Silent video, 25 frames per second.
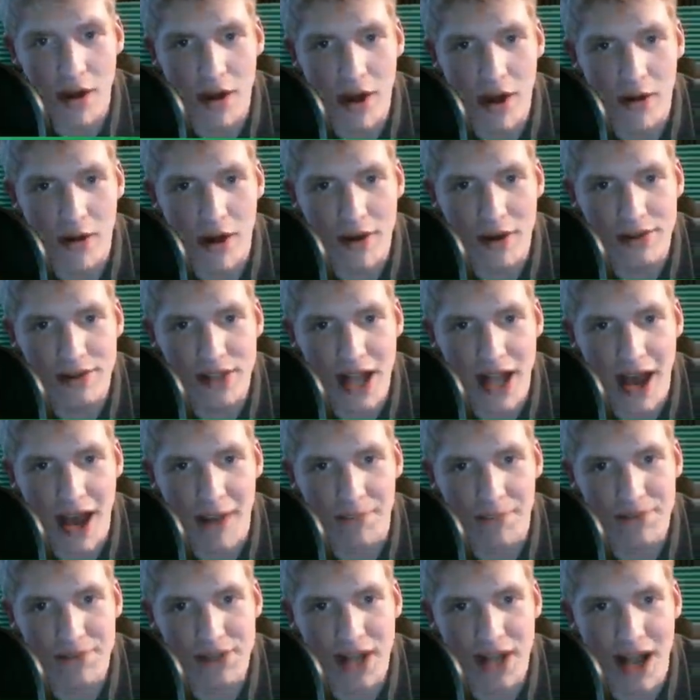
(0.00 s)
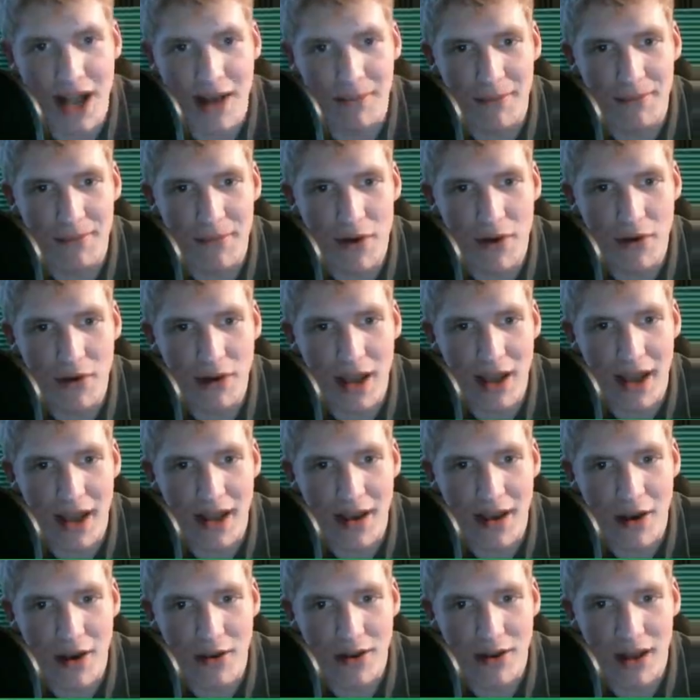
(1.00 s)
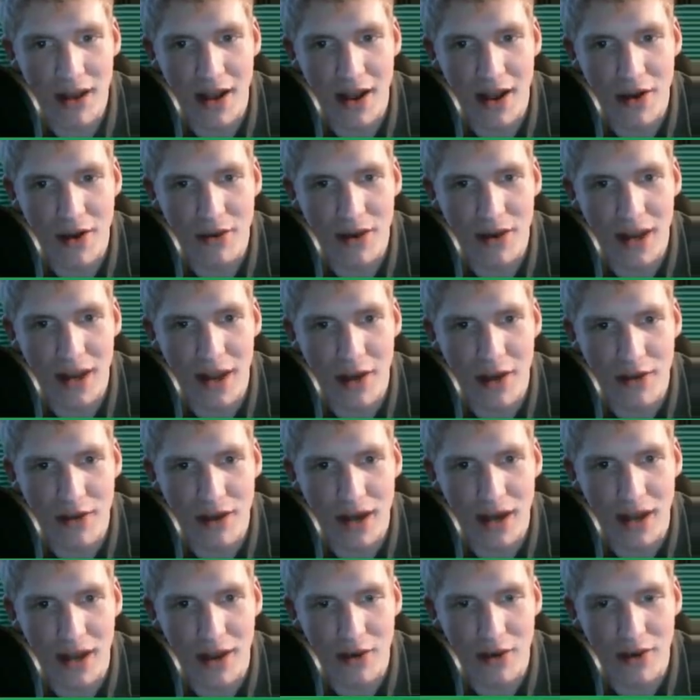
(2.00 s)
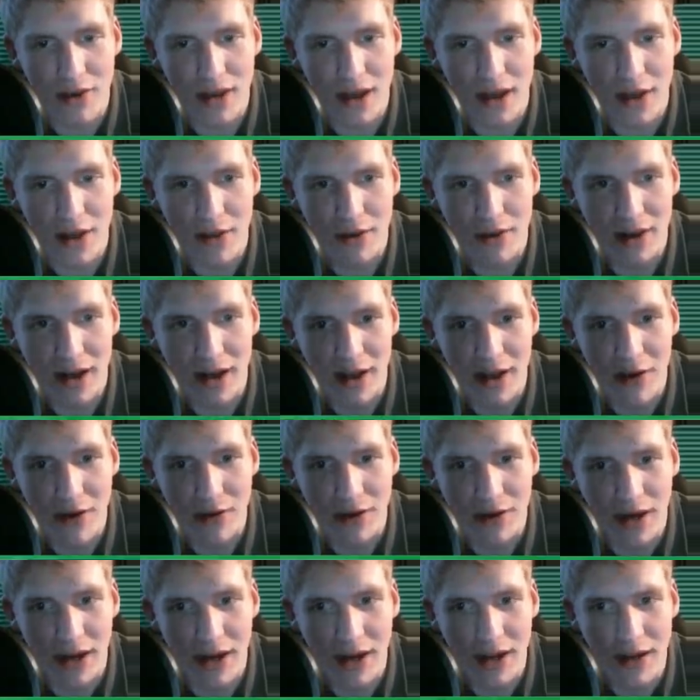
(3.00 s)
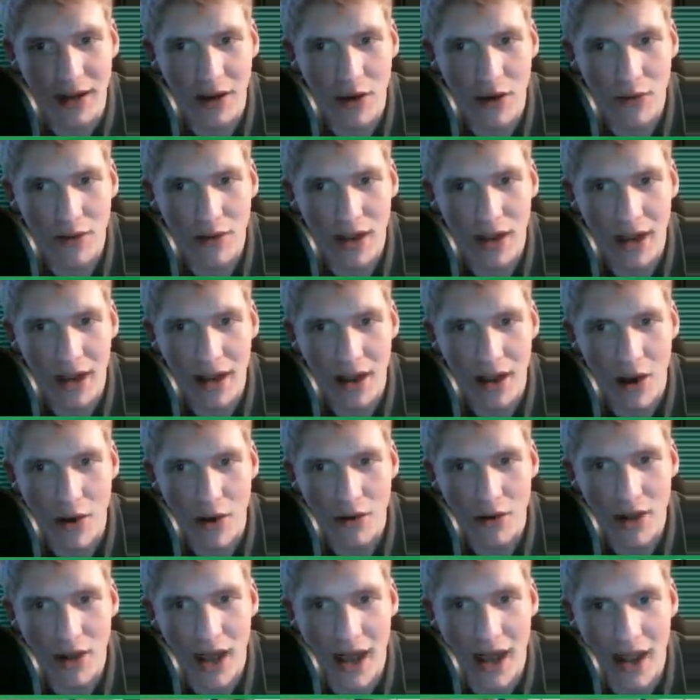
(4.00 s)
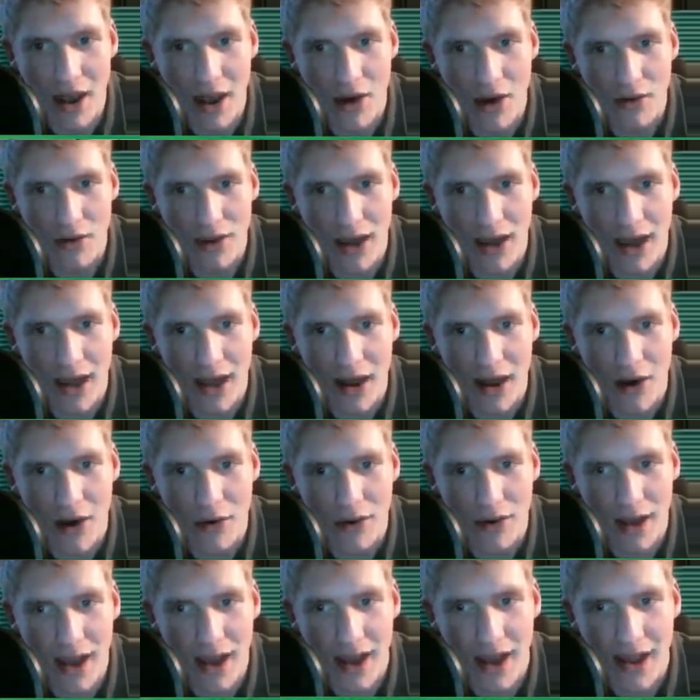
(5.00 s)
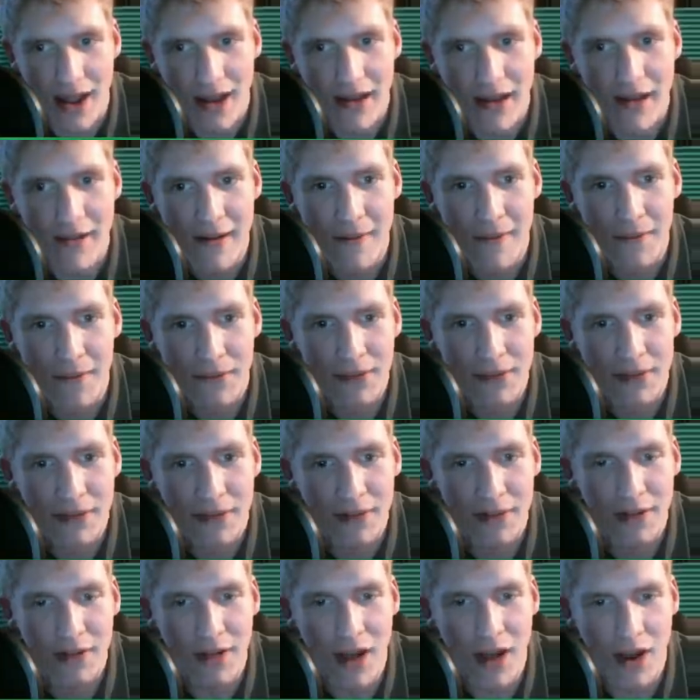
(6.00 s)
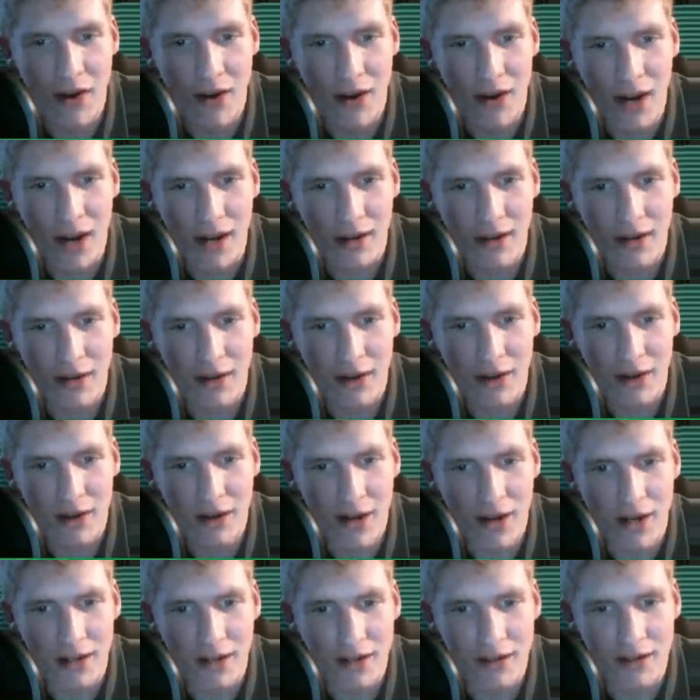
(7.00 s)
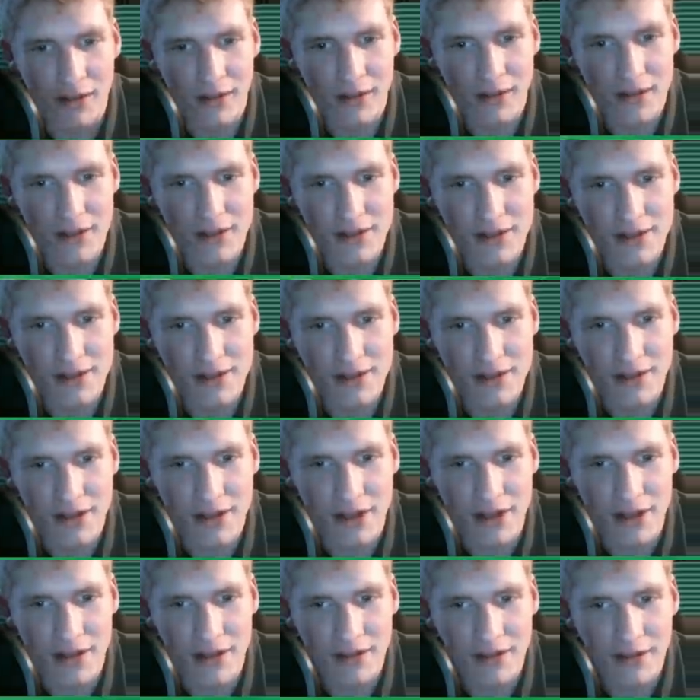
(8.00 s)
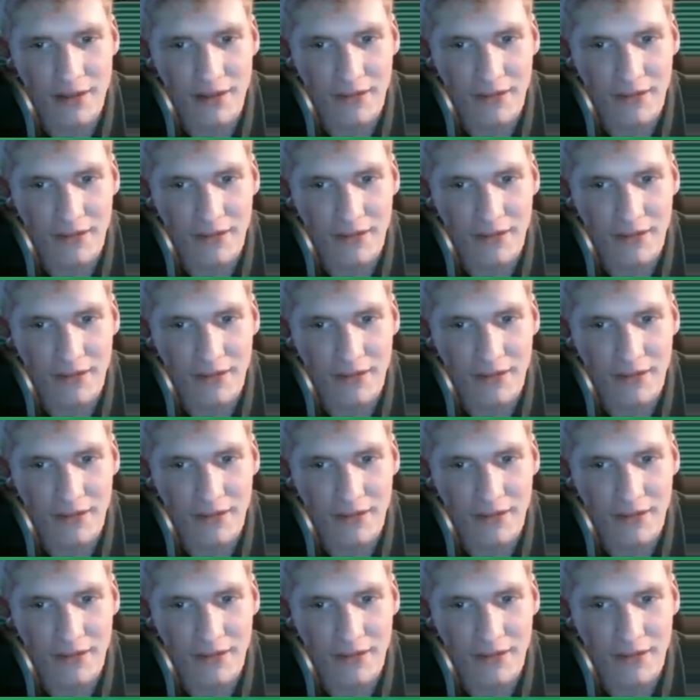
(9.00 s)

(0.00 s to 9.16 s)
no, no, stop, stop. Okay, okay, okay, okay, okay, okay, okay, okay, okay, okay, okay. Alright, alright. This isn't good.